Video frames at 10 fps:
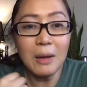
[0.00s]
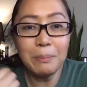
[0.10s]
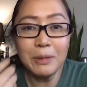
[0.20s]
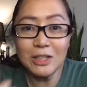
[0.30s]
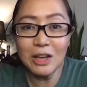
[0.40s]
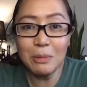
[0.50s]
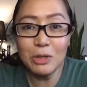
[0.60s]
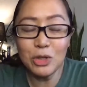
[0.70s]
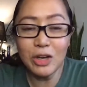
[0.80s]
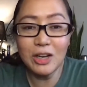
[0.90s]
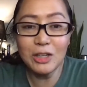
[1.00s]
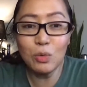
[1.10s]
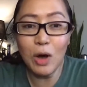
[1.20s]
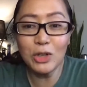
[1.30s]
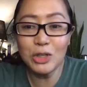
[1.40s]
please come and join us,
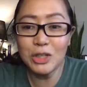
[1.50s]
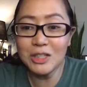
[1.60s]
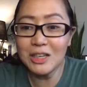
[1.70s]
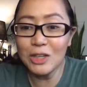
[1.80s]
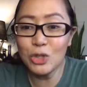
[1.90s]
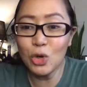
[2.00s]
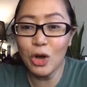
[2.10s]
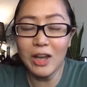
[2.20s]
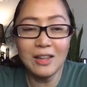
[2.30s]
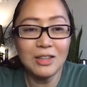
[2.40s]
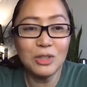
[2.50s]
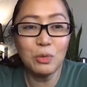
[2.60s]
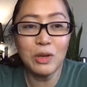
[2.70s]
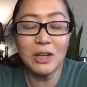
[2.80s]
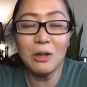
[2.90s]
watch this, and enjoy this
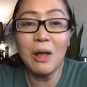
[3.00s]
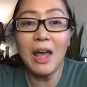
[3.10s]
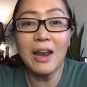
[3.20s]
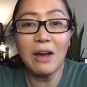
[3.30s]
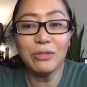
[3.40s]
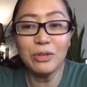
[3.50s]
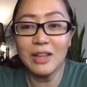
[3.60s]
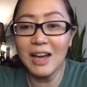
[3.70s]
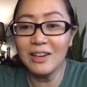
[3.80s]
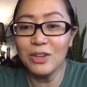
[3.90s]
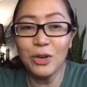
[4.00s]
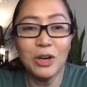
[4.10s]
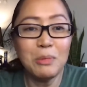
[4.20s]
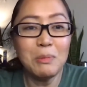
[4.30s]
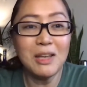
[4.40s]
reel. And after that, you're going to
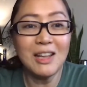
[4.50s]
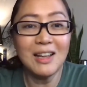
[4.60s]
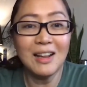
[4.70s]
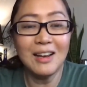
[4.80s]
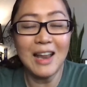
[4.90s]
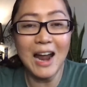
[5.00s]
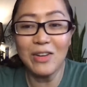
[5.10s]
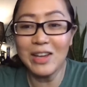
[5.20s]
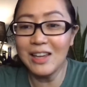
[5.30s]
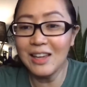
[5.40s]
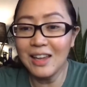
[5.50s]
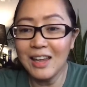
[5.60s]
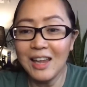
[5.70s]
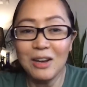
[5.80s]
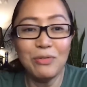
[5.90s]
be meeting Larry
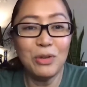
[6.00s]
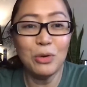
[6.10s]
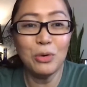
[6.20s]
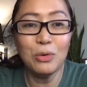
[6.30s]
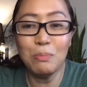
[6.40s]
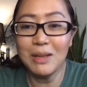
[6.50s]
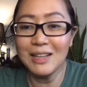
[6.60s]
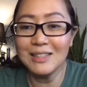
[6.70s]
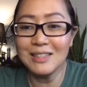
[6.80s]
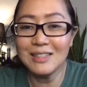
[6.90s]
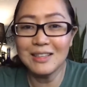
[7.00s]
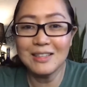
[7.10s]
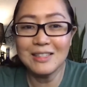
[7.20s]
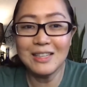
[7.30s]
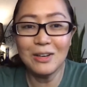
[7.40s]
in a few minutes.
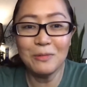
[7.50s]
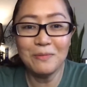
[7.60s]
See you.